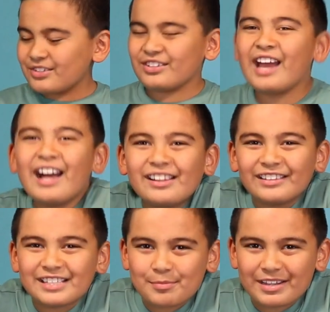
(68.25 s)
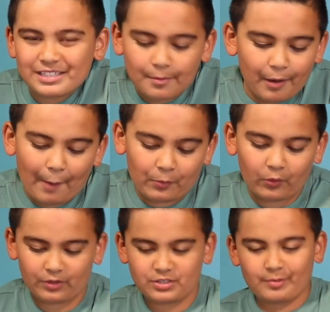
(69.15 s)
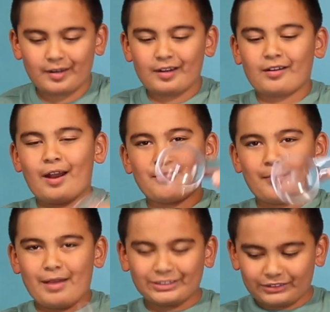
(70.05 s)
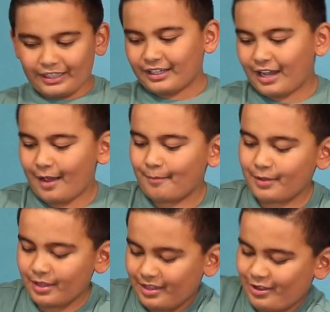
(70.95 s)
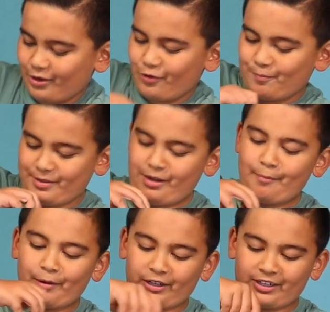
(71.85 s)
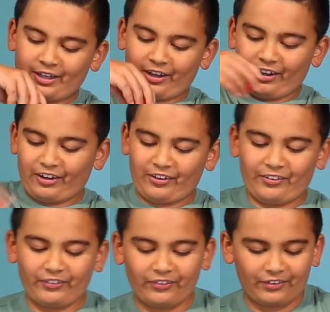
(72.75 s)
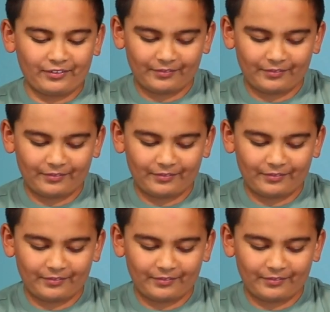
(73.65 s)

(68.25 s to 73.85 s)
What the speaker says: So now let's make some popcorn. So we got to grab the measuring cup, open up our kernels.